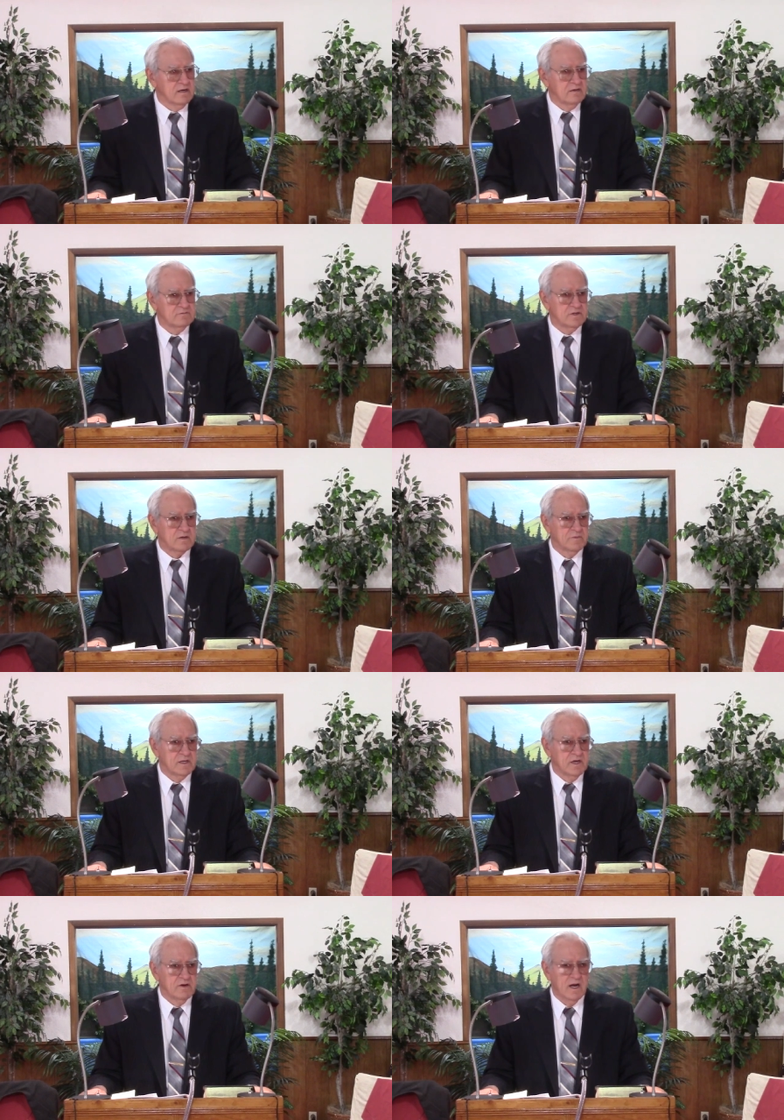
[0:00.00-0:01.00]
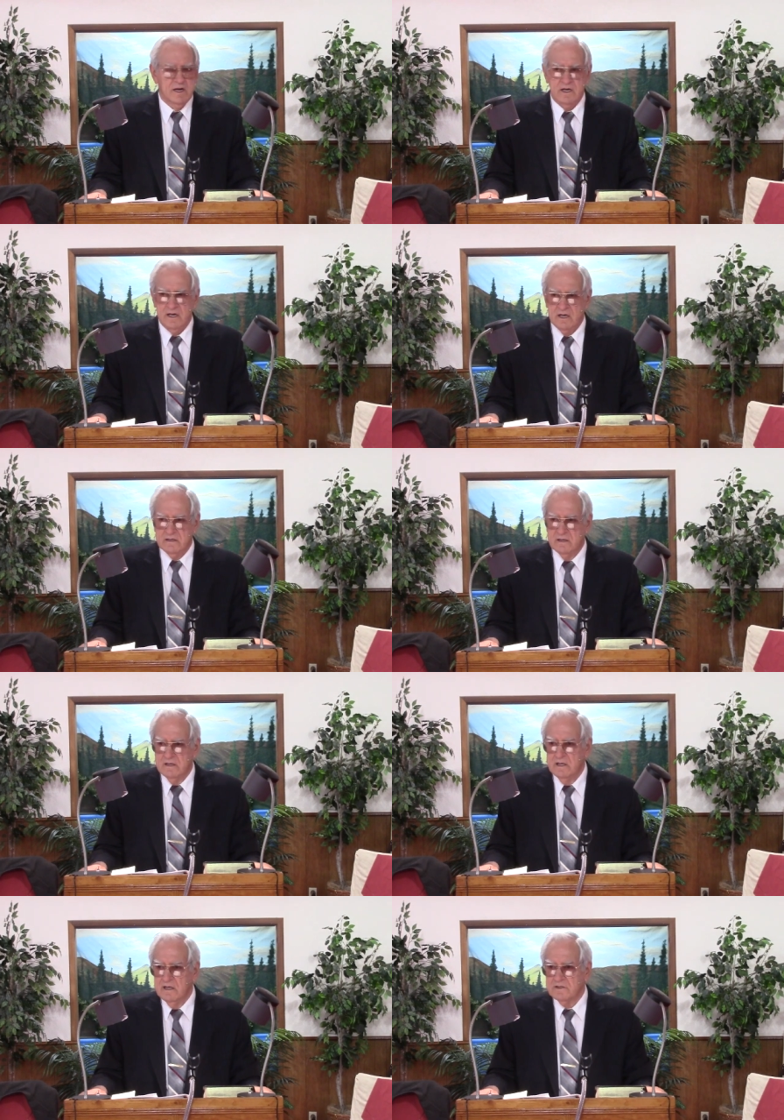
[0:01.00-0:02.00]
He took me deer hunting and
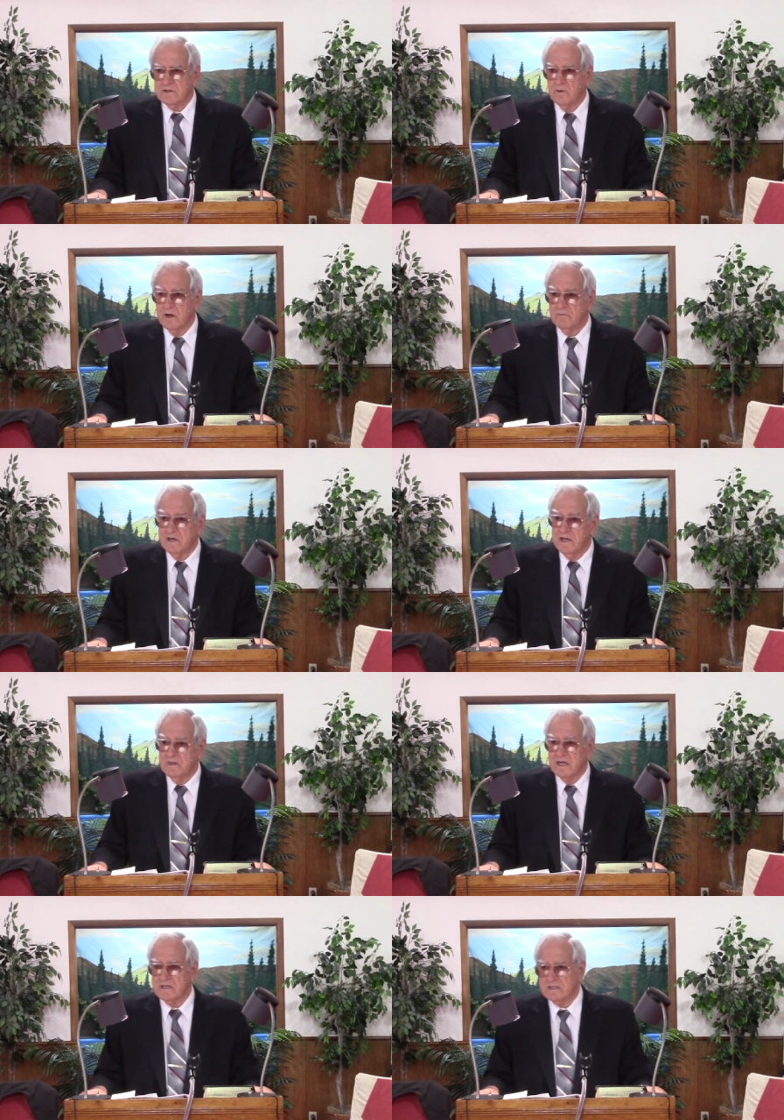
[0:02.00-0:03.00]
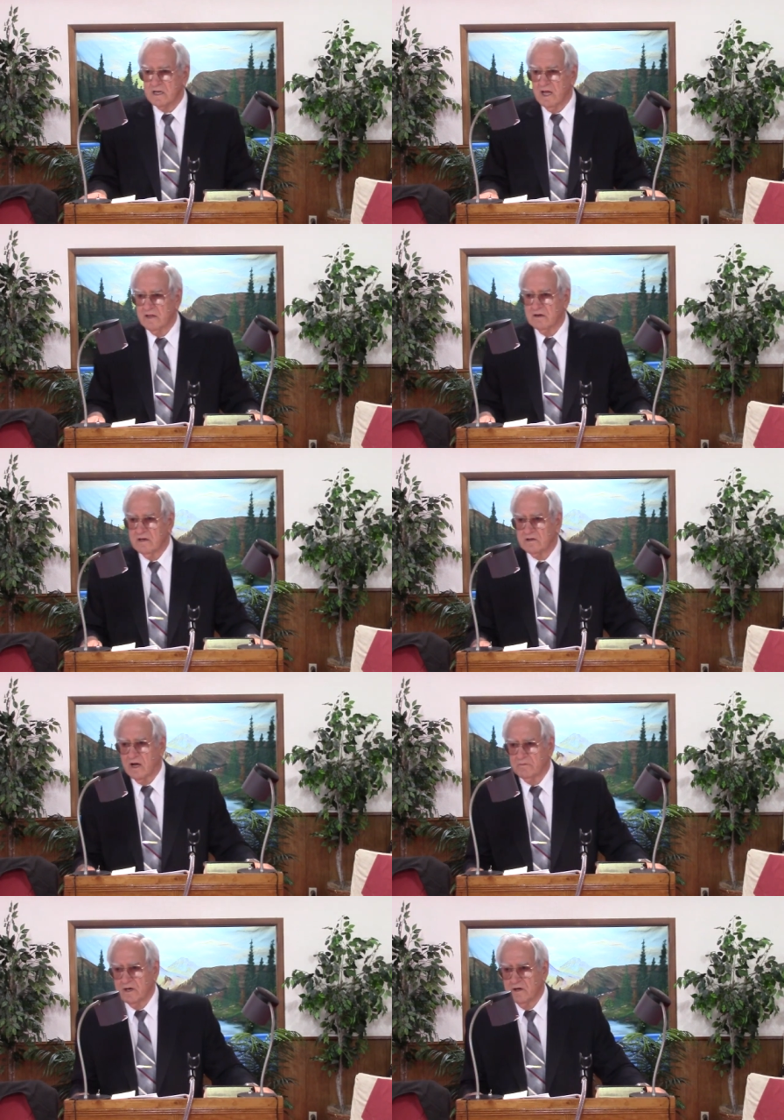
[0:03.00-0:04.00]
so on. We did things together. He
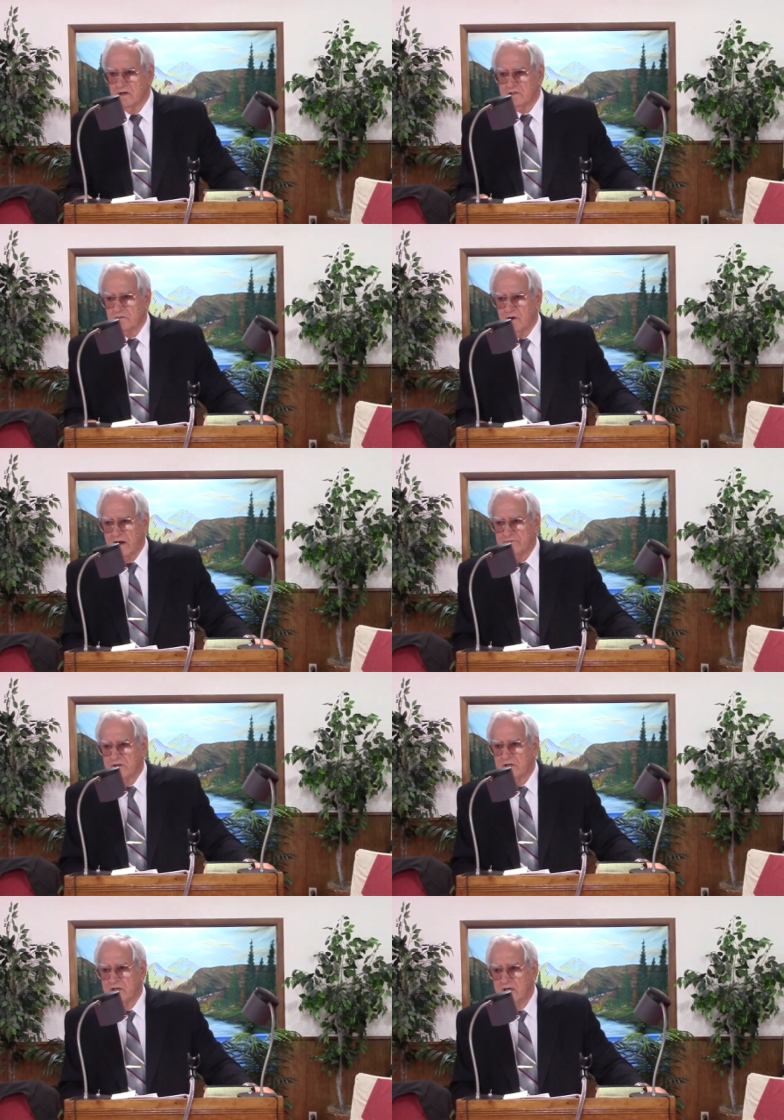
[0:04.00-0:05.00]
taught me to use a rifle,